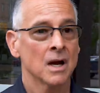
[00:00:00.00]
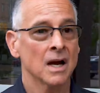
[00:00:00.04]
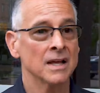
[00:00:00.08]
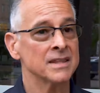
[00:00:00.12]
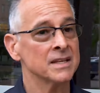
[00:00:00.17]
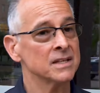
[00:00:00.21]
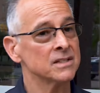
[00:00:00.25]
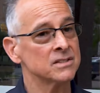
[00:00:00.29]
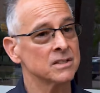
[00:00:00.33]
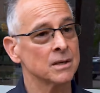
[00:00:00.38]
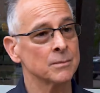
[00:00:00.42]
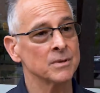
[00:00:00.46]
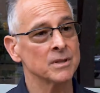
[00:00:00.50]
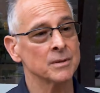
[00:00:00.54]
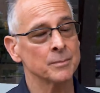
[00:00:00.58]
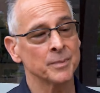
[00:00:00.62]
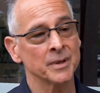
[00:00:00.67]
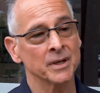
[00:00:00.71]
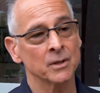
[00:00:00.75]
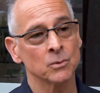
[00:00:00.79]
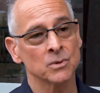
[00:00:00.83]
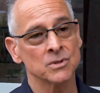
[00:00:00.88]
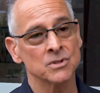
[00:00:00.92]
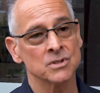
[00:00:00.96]
I think some of the
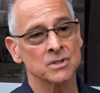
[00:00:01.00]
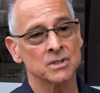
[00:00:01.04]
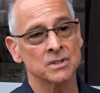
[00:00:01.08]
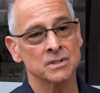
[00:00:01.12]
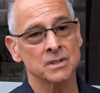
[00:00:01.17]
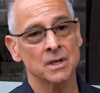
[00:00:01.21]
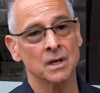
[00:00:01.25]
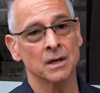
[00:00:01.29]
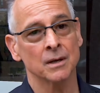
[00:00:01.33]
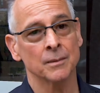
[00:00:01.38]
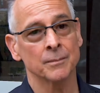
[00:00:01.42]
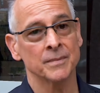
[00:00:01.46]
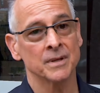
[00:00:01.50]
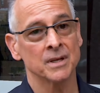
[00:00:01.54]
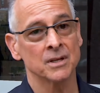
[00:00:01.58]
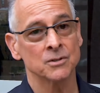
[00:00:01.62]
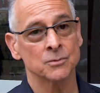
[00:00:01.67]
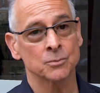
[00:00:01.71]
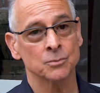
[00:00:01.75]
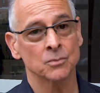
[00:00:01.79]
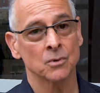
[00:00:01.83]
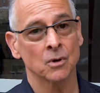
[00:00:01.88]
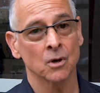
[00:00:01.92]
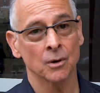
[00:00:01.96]
big ones um,
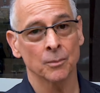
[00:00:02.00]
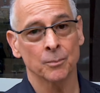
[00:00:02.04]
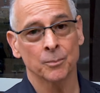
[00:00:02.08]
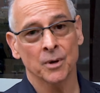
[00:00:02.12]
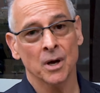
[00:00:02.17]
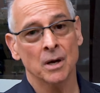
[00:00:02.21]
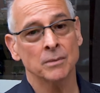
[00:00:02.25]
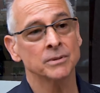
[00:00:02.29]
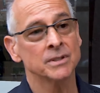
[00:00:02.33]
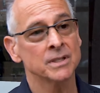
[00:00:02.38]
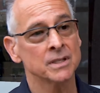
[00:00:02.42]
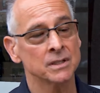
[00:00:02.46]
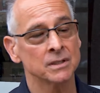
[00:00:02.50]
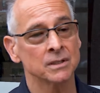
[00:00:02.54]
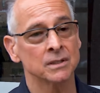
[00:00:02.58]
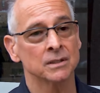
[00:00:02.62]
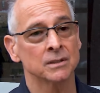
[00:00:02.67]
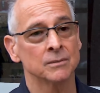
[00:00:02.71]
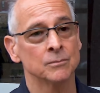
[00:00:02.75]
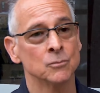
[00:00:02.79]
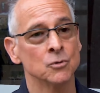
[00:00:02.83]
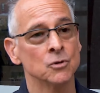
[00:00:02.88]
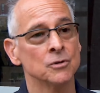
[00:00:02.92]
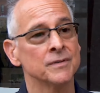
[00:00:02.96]
is, are probably
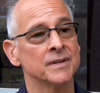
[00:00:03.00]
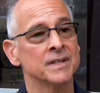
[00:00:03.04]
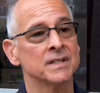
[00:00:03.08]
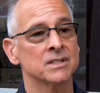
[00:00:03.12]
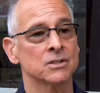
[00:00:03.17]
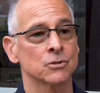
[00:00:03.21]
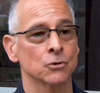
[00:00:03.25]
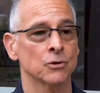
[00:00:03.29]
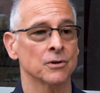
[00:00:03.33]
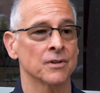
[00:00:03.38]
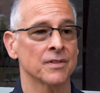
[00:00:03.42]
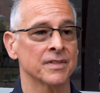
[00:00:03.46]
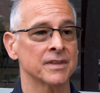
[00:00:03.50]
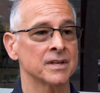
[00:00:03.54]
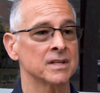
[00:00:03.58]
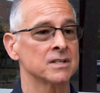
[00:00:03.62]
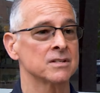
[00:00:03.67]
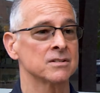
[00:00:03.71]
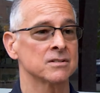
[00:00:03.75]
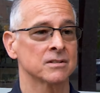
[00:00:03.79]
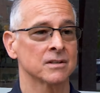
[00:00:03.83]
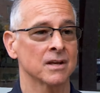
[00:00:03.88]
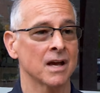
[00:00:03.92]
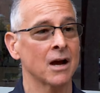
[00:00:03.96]
moving certain
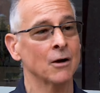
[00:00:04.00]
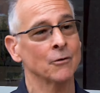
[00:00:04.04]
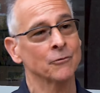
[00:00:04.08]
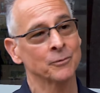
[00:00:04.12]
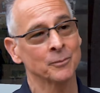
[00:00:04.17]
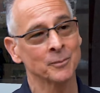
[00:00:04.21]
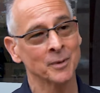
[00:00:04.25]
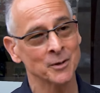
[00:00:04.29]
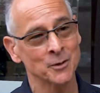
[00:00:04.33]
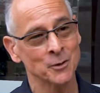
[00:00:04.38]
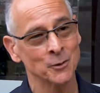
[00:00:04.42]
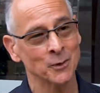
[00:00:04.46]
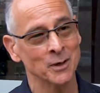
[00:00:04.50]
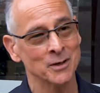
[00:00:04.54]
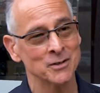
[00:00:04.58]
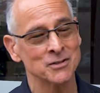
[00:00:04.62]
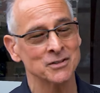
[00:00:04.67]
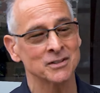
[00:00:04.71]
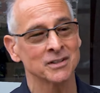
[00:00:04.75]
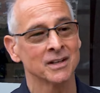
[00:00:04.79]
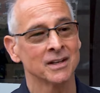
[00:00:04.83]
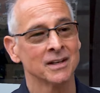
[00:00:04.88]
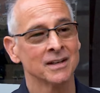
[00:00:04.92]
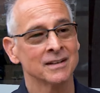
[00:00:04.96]
things out from under
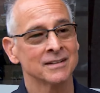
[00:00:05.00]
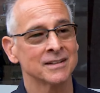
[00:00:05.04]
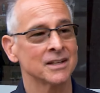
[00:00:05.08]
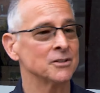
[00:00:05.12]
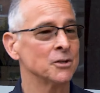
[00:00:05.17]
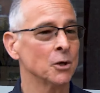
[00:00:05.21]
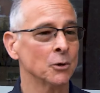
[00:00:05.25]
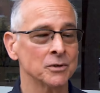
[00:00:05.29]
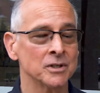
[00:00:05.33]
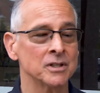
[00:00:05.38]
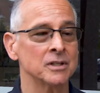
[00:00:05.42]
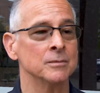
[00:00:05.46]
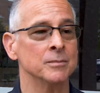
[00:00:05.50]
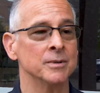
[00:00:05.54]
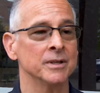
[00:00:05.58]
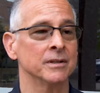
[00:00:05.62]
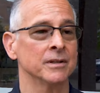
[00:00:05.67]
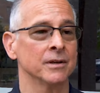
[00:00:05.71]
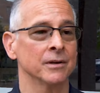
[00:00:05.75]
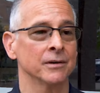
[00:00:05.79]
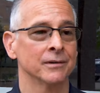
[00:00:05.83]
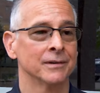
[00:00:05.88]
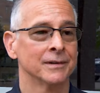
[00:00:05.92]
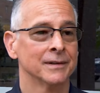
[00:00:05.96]
us that don't need to be
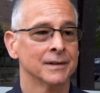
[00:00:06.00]
there.